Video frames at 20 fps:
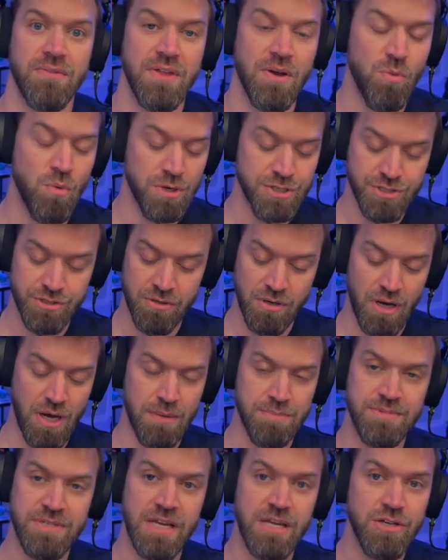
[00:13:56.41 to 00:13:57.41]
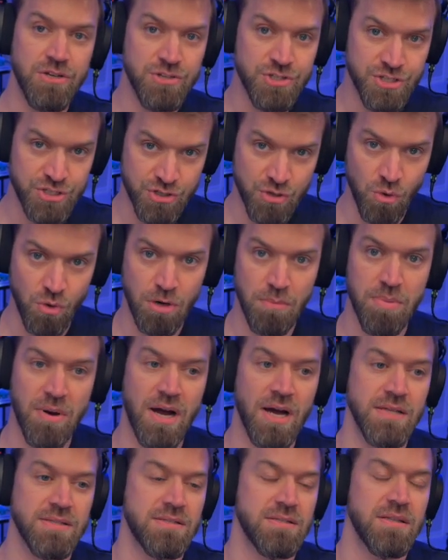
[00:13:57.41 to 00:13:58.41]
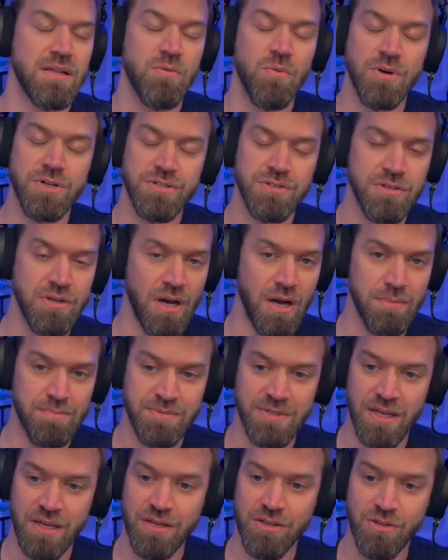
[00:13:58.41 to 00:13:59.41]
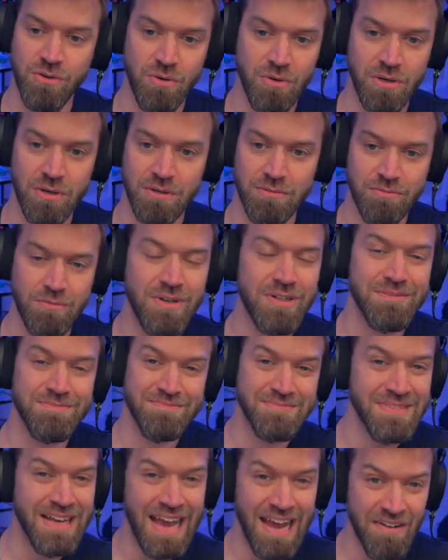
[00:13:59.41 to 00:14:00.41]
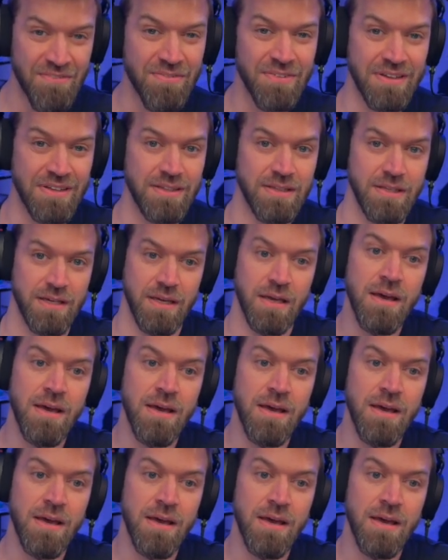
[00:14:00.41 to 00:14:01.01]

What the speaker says: They want you to update your score bots. They want you to update your, well, everything.